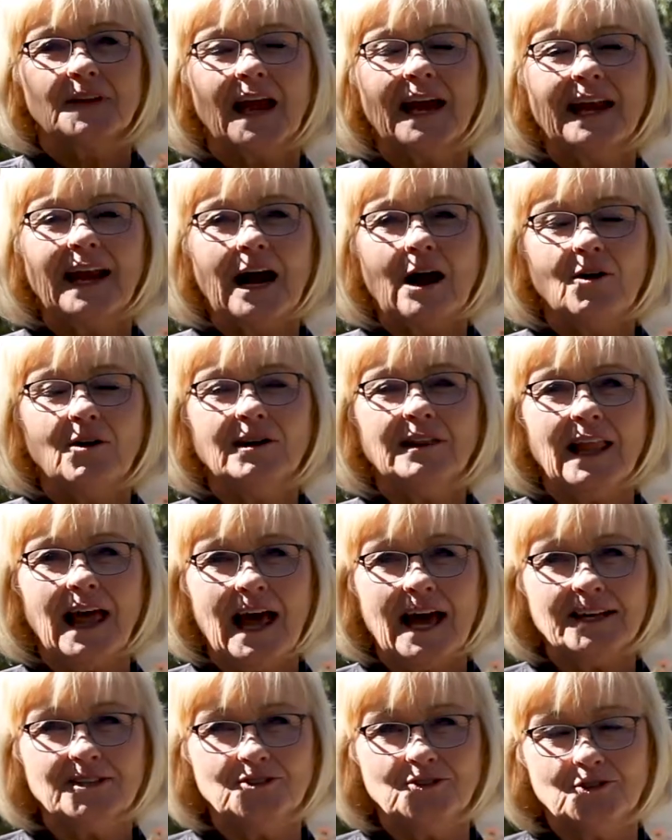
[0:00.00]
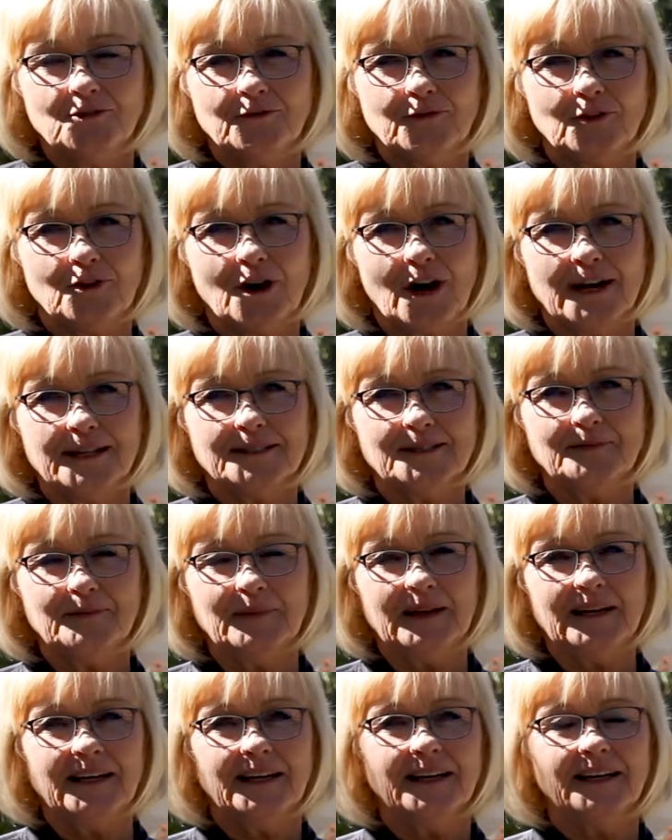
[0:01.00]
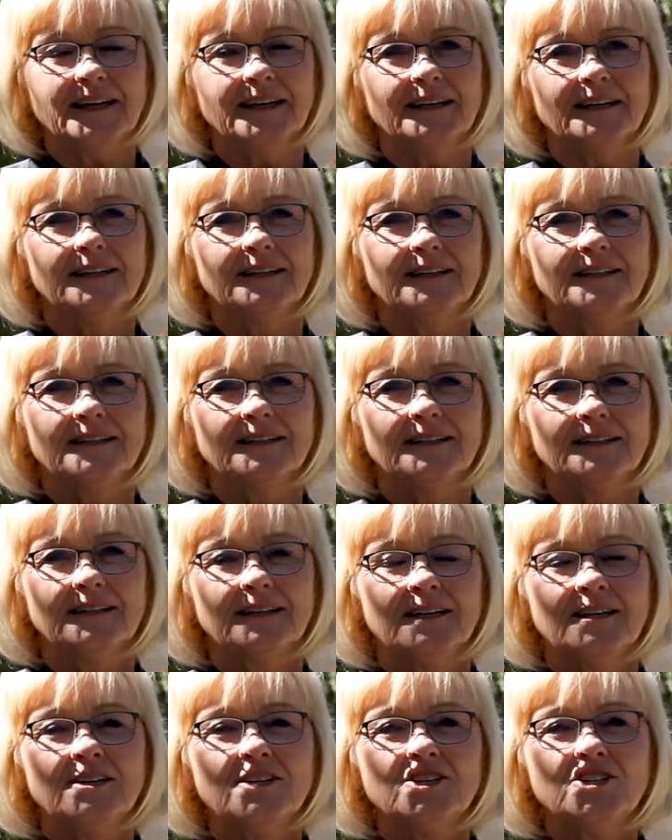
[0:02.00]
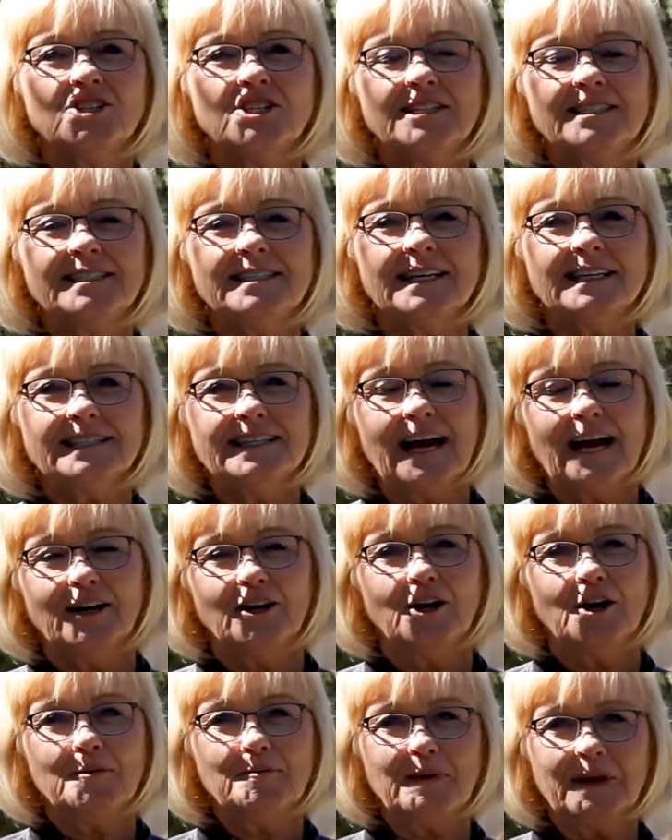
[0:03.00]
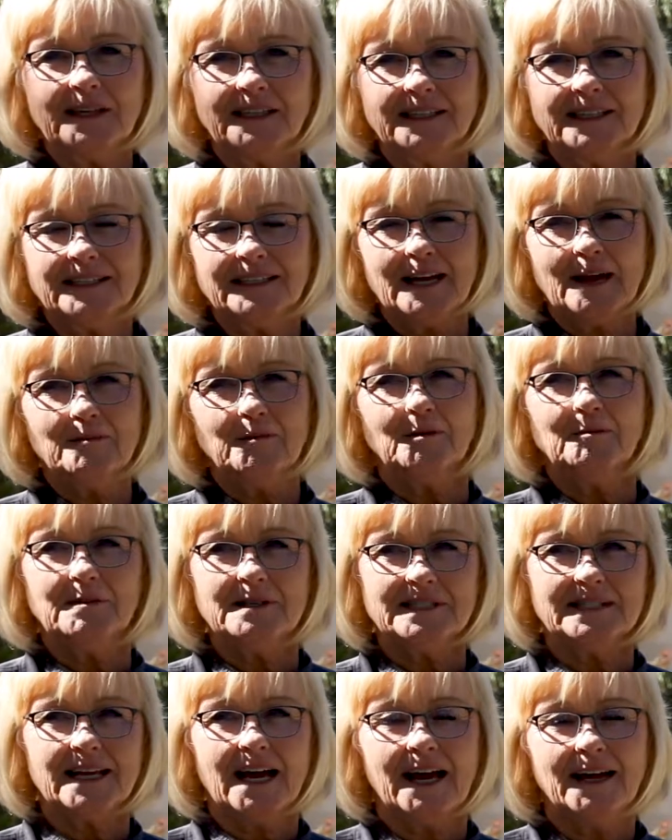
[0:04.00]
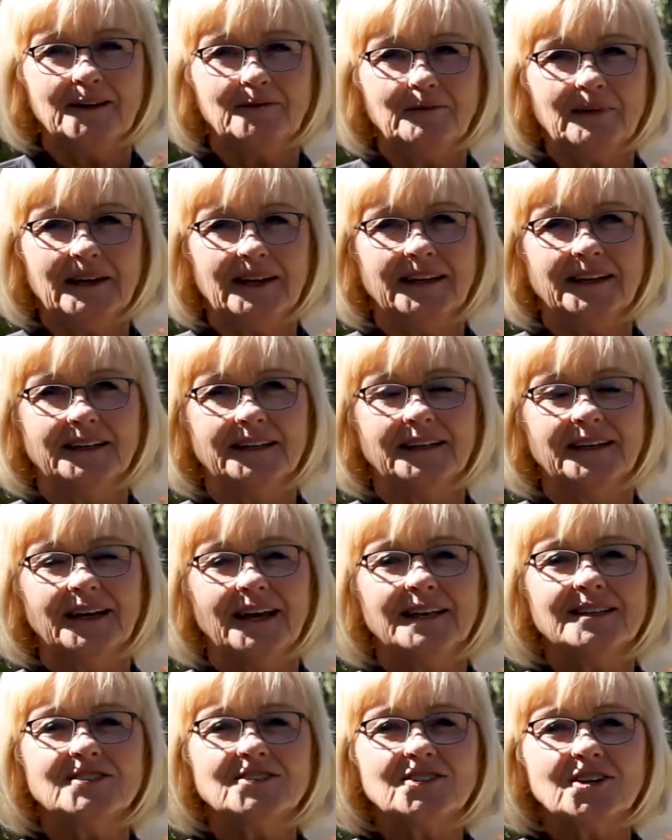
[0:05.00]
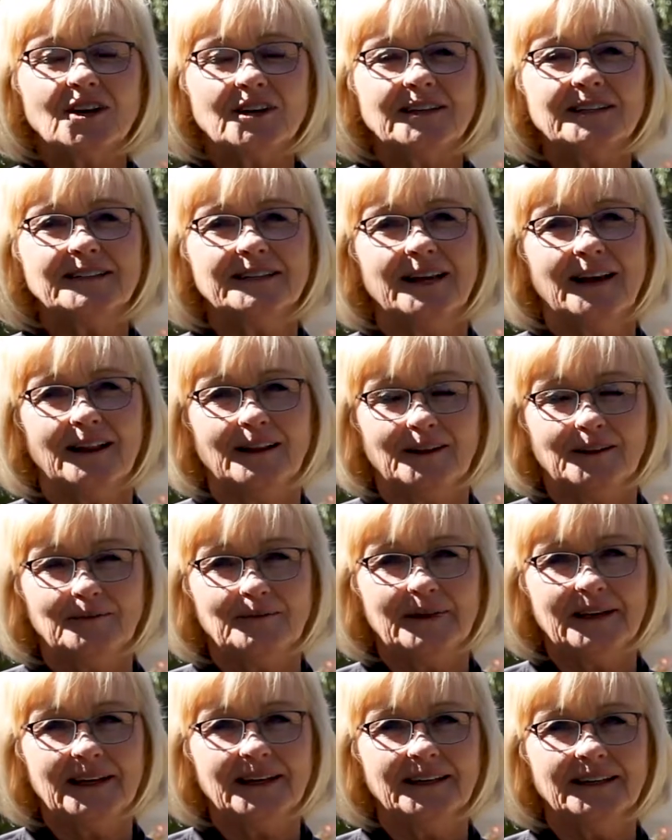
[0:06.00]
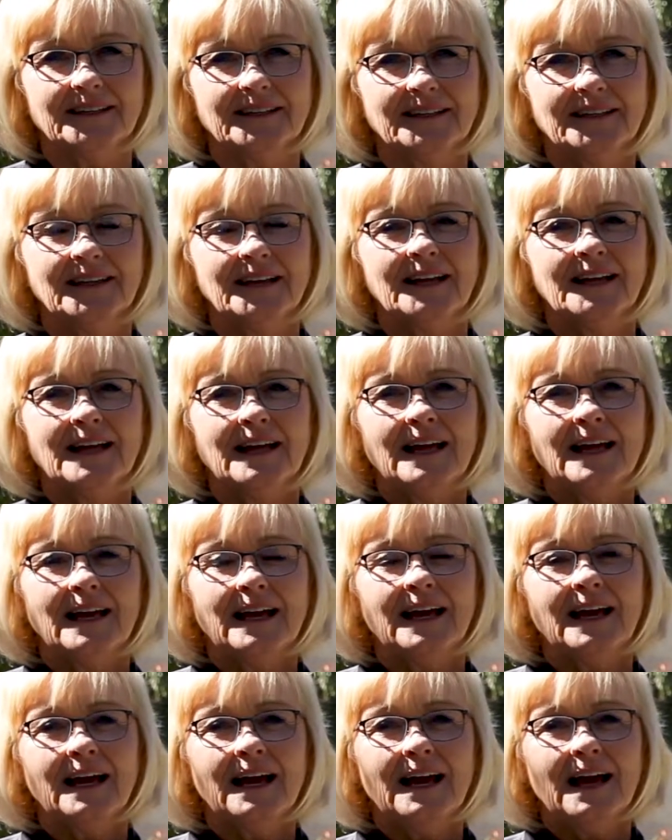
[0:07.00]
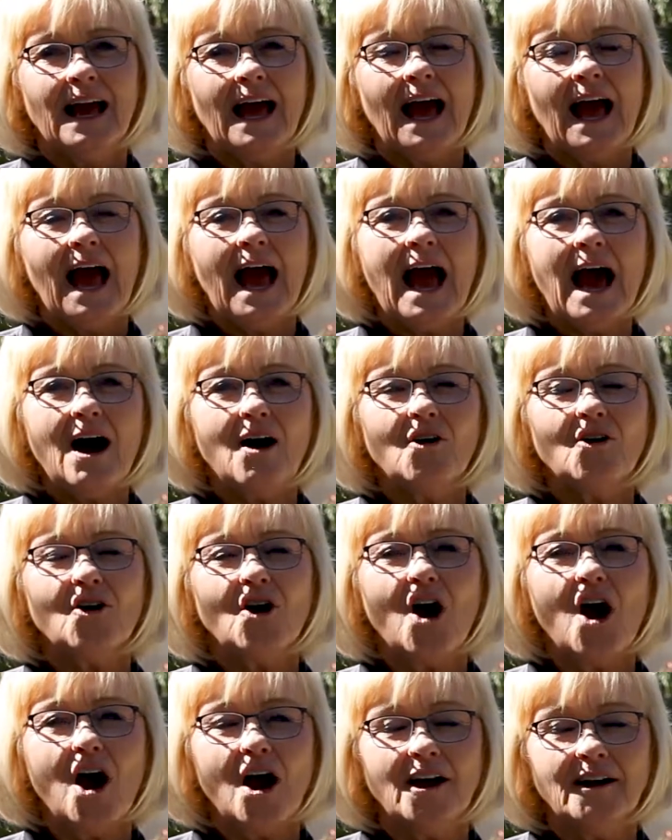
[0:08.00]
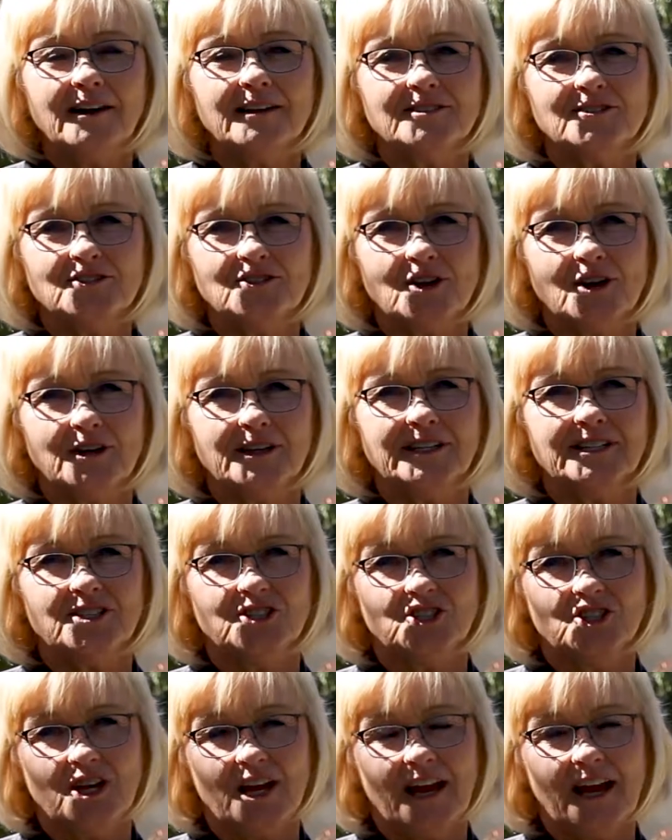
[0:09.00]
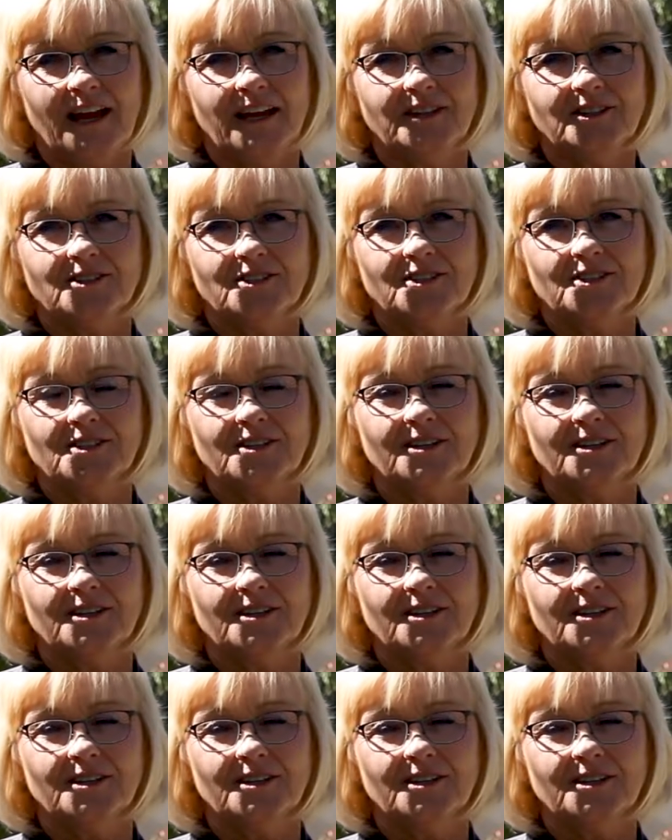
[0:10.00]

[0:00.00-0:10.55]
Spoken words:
At our last Youth for Christ meeting, she sat down on a picnic table beside me and started telling me how her heart had started to change.